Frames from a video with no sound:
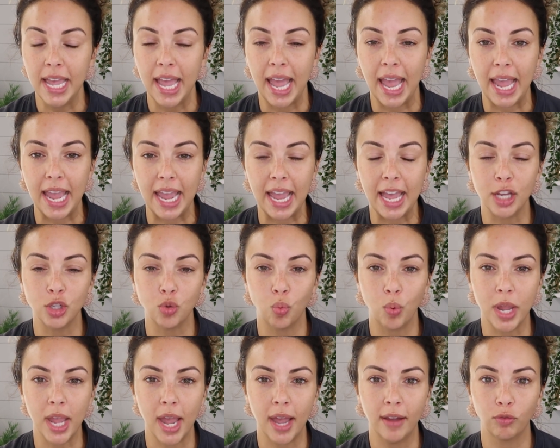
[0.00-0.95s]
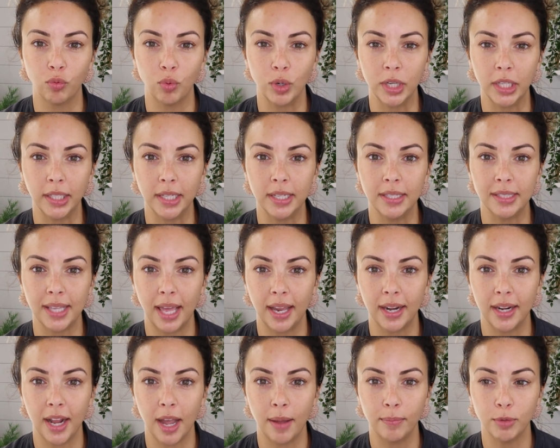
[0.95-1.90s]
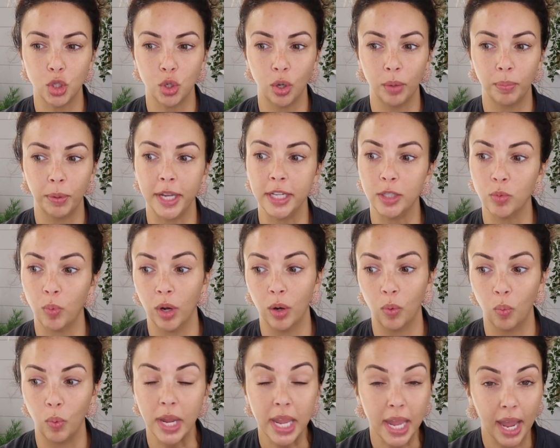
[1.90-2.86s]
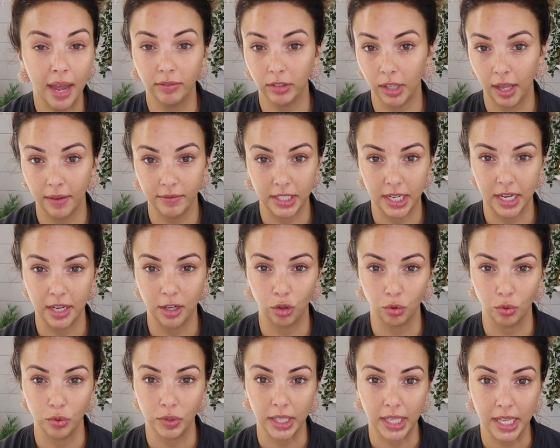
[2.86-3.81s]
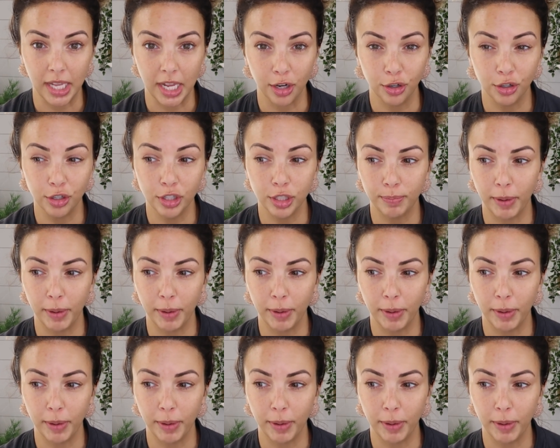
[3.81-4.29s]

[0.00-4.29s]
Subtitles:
And we have really set it up to a place where we have loved it through the years.